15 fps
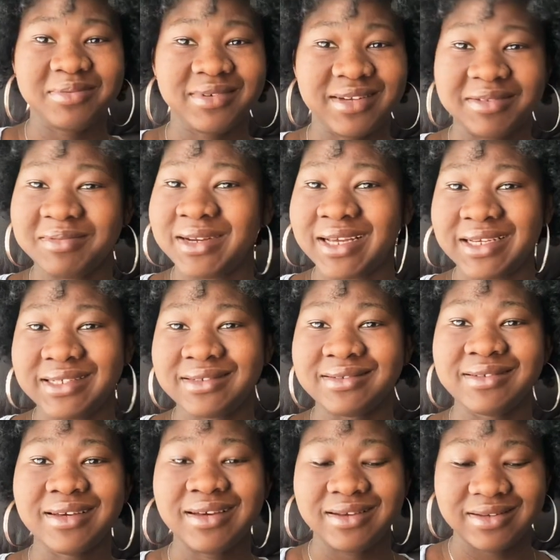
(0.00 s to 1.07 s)
I'm like
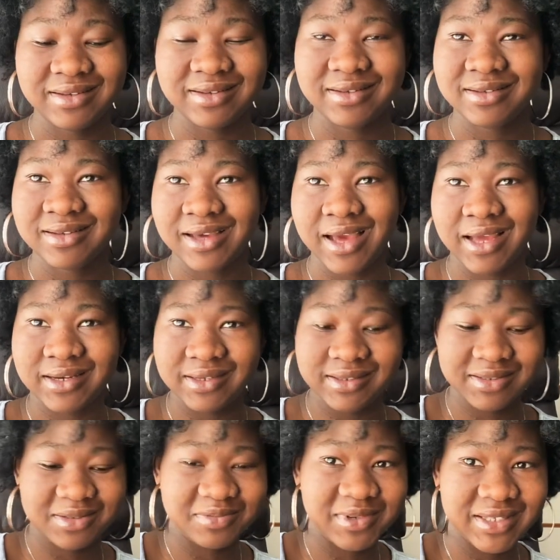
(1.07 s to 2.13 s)

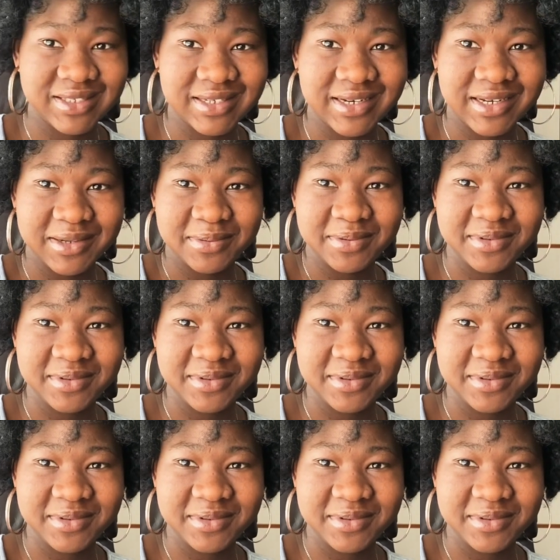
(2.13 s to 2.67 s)
addicted to my snap.